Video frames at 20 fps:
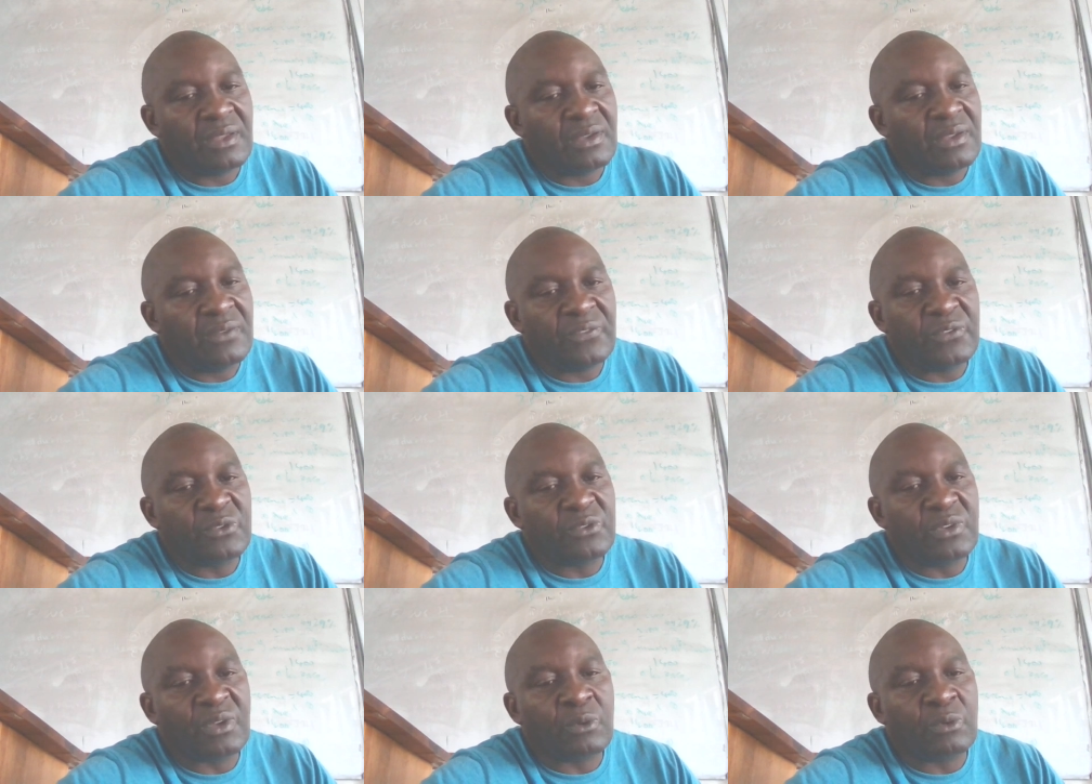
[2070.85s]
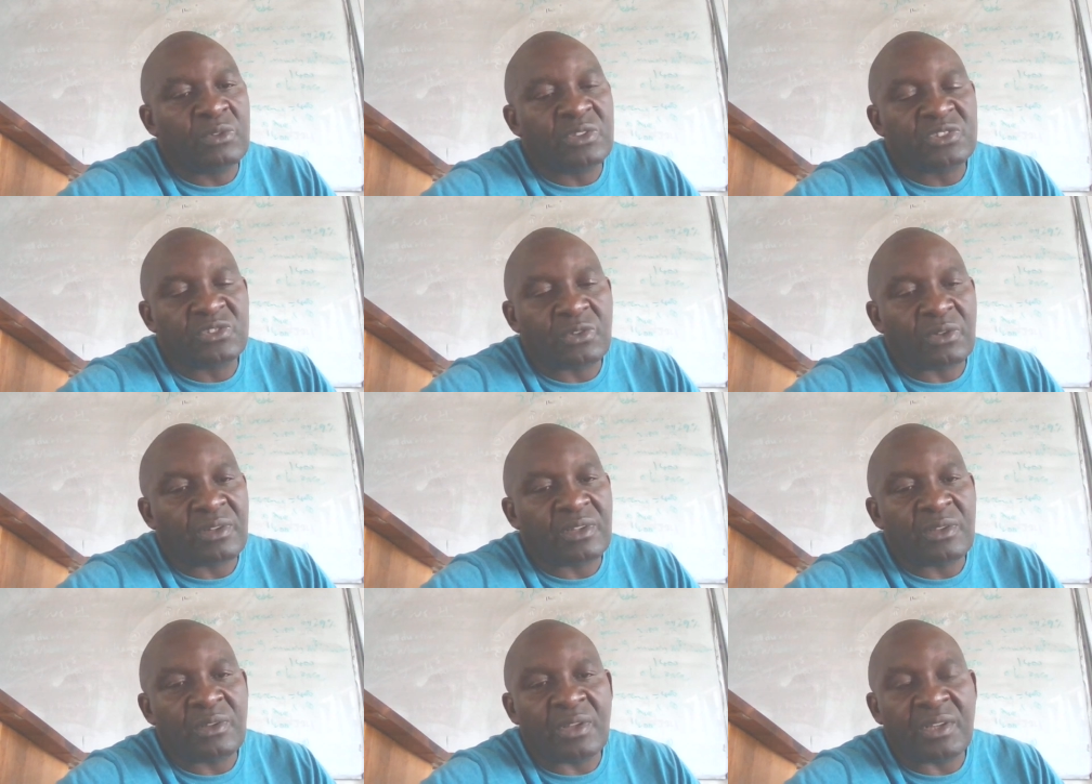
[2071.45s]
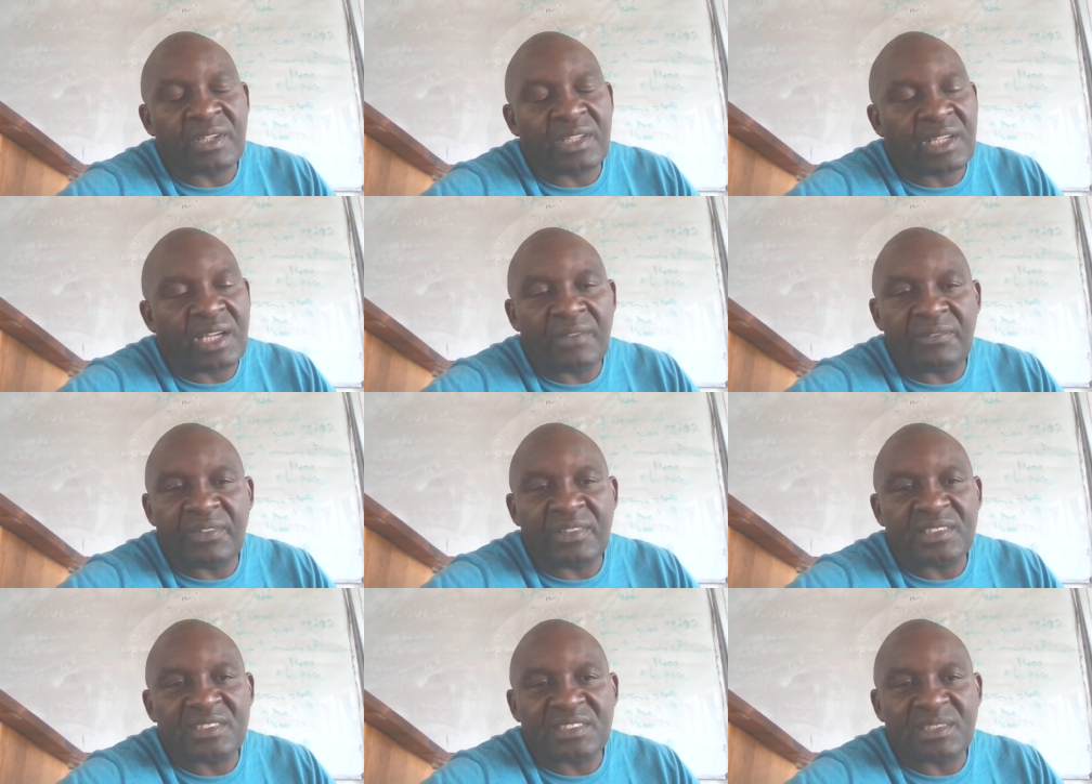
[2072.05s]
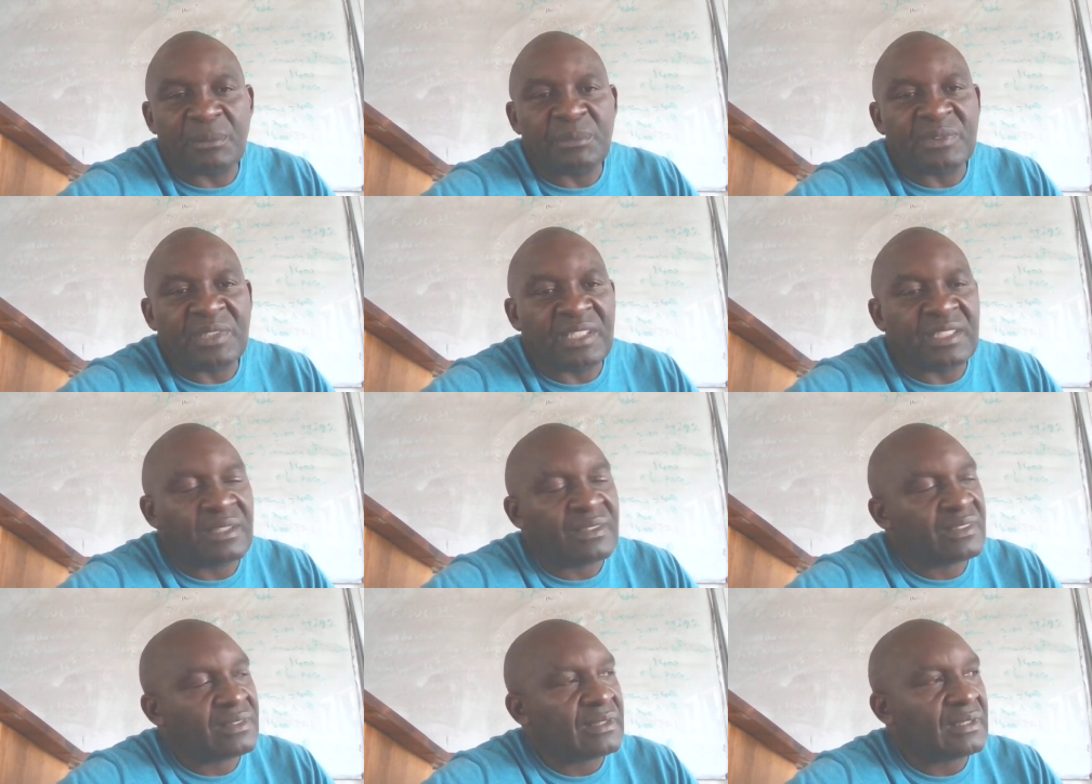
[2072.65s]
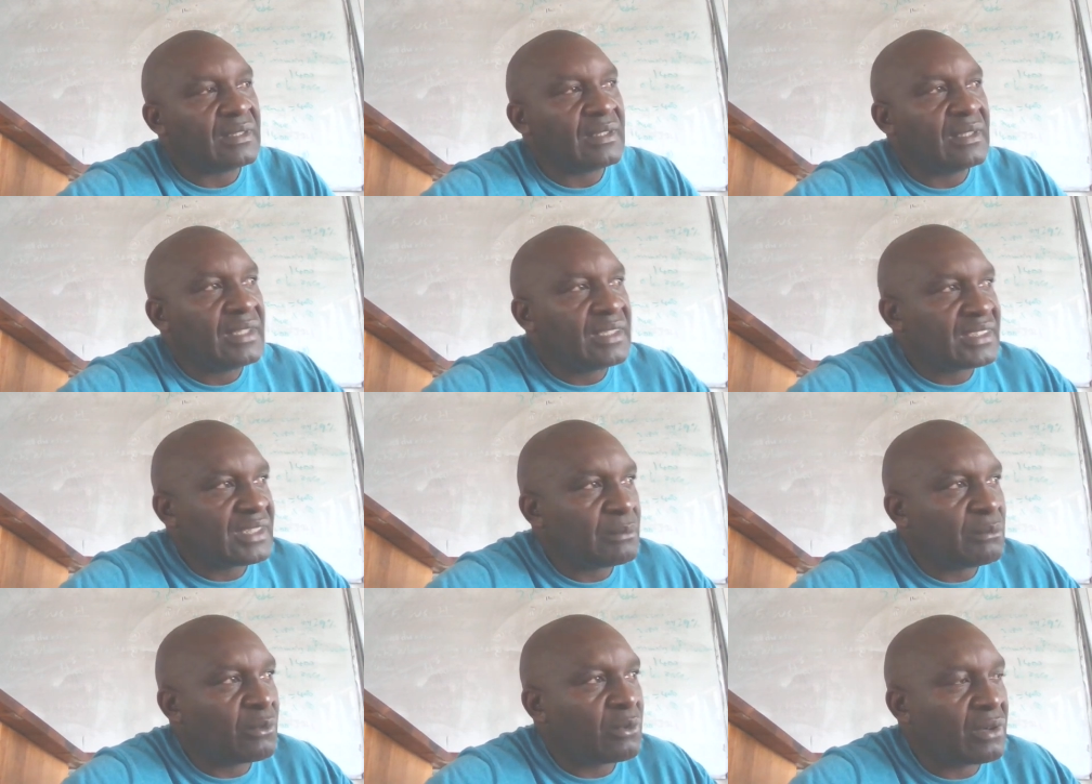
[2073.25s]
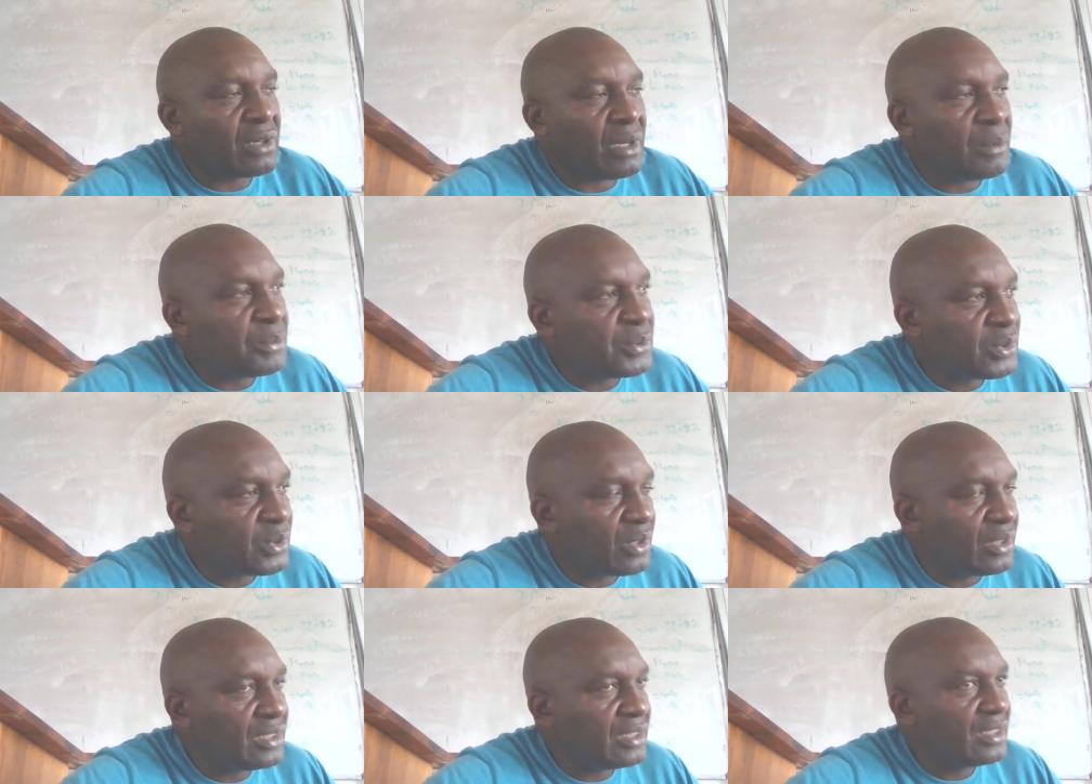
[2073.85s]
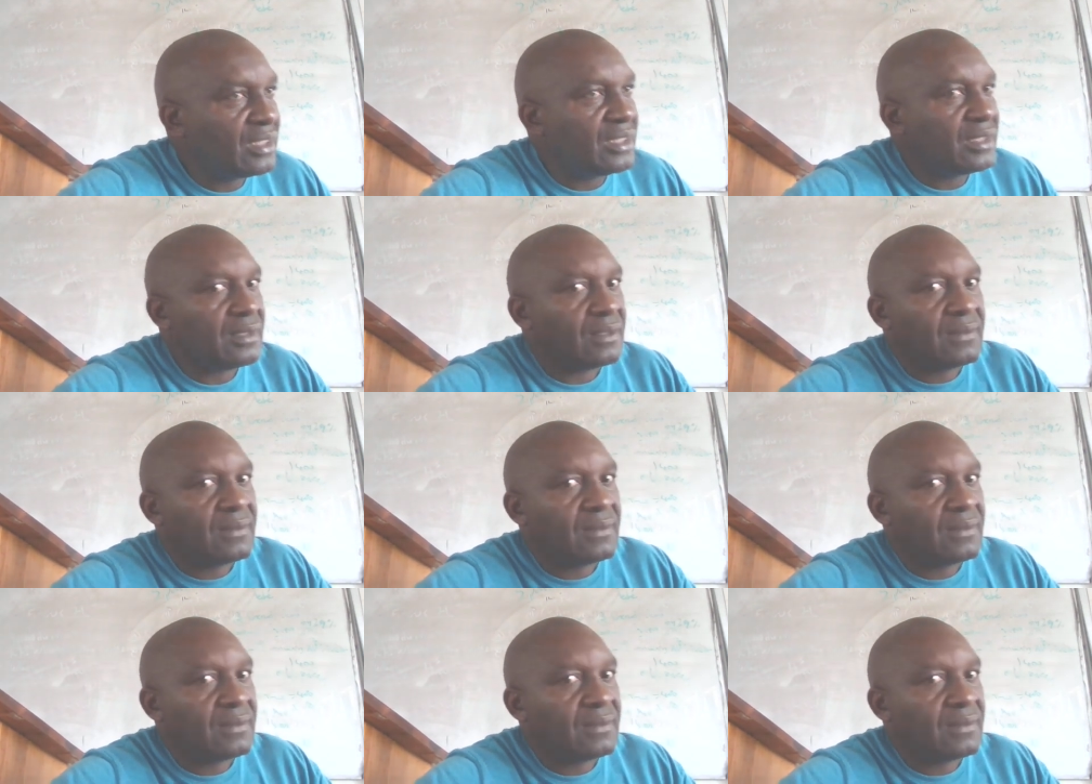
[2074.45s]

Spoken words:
if you do a good story, you uncover some debt, some corruption,